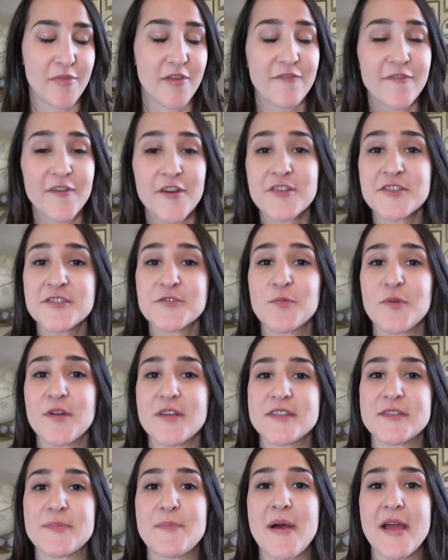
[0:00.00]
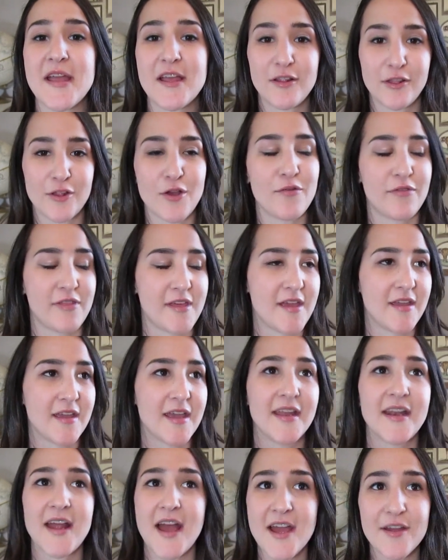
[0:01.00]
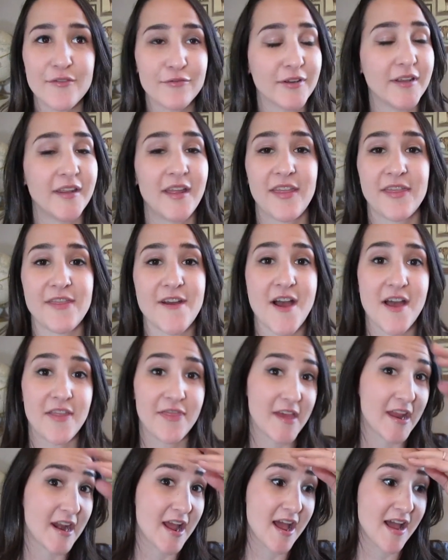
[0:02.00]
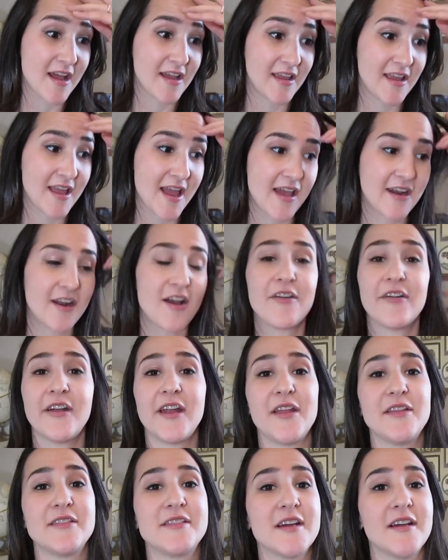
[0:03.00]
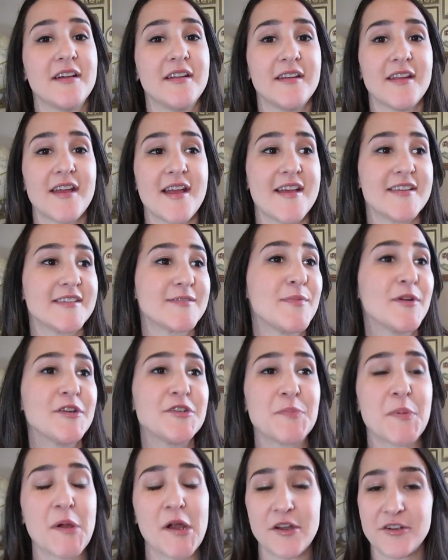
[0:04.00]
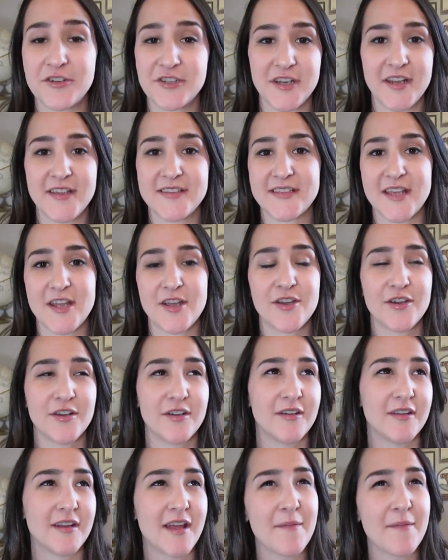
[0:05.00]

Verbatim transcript: The first was my clothing, and I really thought that I had already done as much purging as I could.